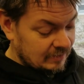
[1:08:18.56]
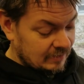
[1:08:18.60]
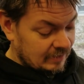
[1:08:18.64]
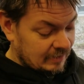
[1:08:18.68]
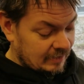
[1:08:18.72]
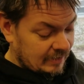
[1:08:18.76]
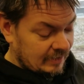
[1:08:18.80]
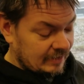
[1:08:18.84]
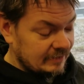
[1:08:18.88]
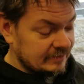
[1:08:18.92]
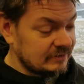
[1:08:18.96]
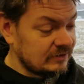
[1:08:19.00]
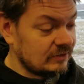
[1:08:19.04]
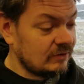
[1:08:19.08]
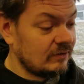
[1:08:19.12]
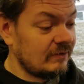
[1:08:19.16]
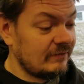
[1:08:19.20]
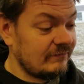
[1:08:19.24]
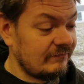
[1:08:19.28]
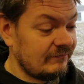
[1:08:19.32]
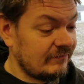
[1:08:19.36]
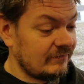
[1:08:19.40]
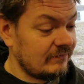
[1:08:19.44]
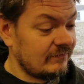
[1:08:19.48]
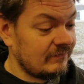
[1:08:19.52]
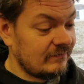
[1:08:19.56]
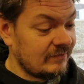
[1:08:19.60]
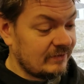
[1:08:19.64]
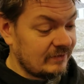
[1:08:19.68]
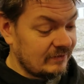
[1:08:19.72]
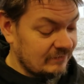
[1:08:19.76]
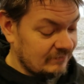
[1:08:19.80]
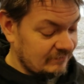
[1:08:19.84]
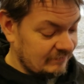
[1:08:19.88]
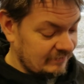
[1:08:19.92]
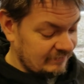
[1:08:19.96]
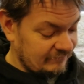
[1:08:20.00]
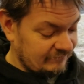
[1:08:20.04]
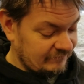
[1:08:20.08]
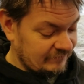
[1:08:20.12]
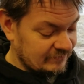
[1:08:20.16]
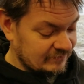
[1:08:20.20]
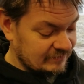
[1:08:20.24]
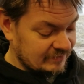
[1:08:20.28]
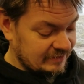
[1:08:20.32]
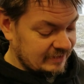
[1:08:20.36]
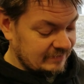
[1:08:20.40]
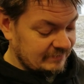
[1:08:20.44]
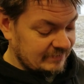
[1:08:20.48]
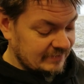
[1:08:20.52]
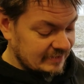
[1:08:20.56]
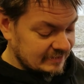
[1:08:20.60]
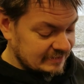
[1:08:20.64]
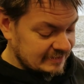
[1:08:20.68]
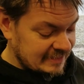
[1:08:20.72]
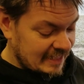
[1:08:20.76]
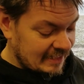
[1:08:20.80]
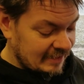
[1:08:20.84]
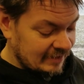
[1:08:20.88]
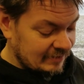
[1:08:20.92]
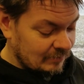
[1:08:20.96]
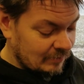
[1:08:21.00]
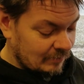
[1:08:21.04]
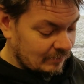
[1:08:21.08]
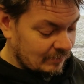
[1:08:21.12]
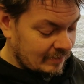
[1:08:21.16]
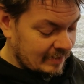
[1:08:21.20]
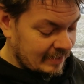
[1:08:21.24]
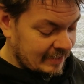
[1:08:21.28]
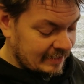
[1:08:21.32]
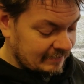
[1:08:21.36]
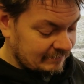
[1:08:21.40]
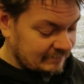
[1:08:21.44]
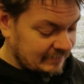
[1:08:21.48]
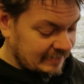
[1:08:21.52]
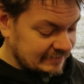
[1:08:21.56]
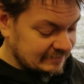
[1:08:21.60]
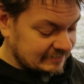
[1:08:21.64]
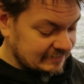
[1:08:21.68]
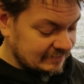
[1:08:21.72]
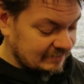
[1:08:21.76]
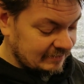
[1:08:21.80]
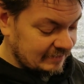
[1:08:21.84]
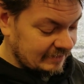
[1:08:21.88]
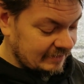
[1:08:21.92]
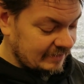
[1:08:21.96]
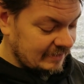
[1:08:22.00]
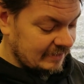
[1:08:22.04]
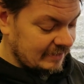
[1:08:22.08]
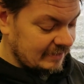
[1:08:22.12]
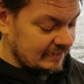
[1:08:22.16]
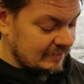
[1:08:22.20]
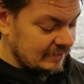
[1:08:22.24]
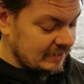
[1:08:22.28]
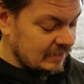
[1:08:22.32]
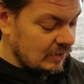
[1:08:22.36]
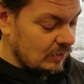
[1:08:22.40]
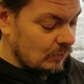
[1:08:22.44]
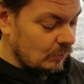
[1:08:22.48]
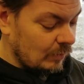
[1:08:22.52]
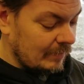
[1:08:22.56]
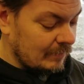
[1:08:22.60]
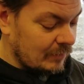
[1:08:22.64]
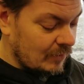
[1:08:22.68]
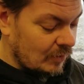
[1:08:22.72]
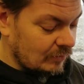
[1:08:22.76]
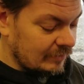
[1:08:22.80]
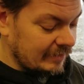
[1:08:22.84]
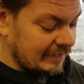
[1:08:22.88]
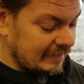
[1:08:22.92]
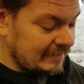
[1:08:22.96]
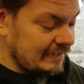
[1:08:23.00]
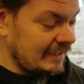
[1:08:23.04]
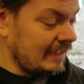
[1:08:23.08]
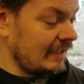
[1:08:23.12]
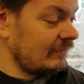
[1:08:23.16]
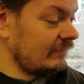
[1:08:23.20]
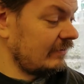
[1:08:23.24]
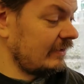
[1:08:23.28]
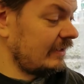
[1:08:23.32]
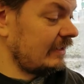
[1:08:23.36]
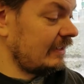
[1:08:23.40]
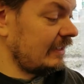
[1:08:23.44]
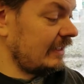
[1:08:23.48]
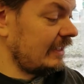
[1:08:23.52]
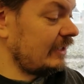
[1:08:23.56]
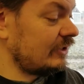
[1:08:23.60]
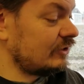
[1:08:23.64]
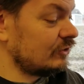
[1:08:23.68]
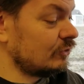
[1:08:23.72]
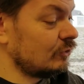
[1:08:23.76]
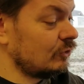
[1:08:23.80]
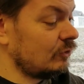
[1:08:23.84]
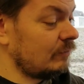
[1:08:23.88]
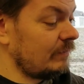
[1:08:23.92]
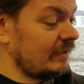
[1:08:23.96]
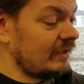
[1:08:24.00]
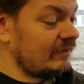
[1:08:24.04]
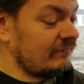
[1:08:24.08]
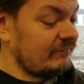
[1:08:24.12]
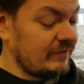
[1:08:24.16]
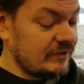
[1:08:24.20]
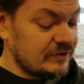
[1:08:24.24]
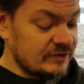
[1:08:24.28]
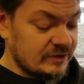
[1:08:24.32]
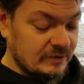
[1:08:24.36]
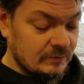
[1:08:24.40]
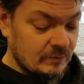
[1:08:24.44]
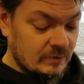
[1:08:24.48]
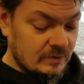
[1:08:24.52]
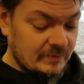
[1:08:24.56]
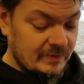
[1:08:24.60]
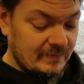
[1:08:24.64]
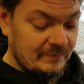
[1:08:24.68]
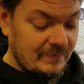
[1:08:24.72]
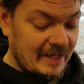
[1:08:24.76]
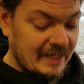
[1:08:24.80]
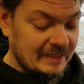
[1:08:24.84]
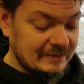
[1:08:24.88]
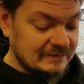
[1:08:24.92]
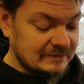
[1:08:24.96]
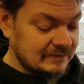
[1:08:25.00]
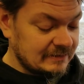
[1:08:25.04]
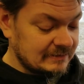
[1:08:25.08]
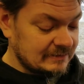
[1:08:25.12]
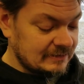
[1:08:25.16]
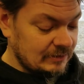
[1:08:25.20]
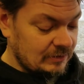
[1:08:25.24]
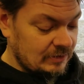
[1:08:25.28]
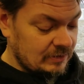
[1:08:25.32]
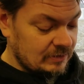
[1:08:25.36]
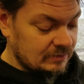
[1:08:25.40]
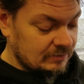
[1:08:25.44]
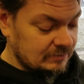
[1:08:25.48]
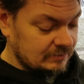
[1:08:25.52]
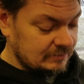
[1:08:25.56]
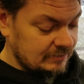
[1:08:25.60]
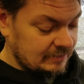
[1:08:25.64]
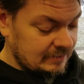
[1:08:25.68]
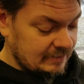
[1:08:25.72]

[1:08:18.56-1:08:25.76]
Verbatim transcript: Uh, so if you, you know, if you're keeping a tally what we're at, basically, uh, we broke that down into each group individually. We're gonna be passing this along.